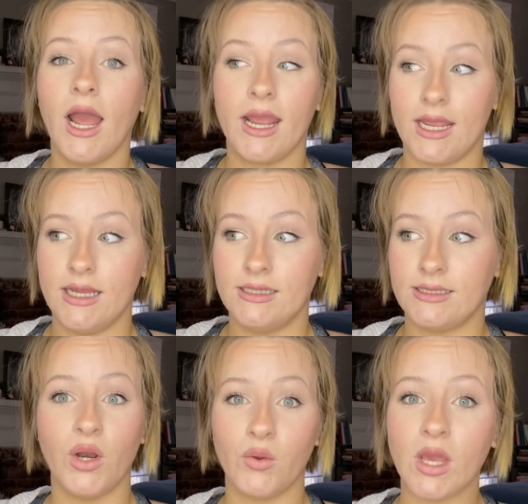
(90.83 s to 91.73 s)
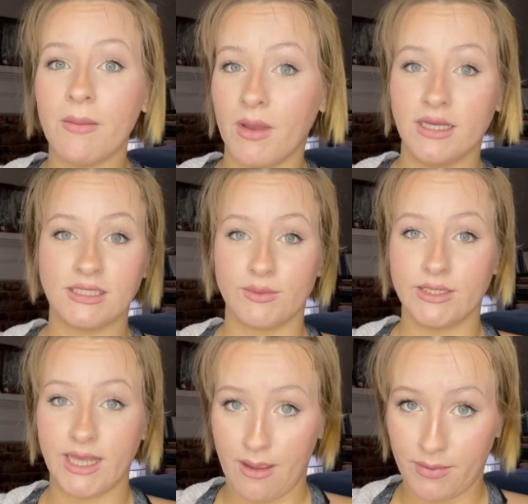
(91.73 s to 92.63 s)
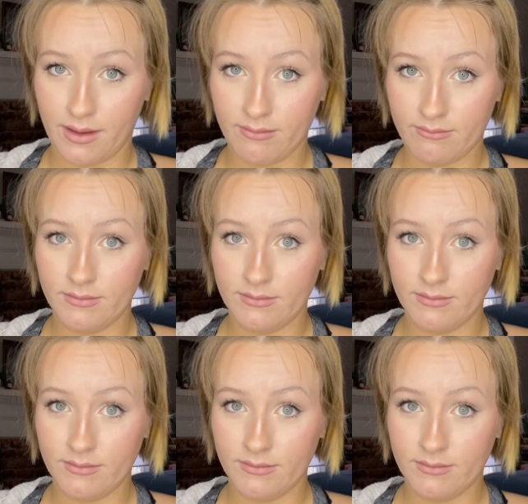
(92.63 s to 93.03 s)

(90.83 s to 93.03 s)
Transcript: and, you know, keep customers happy.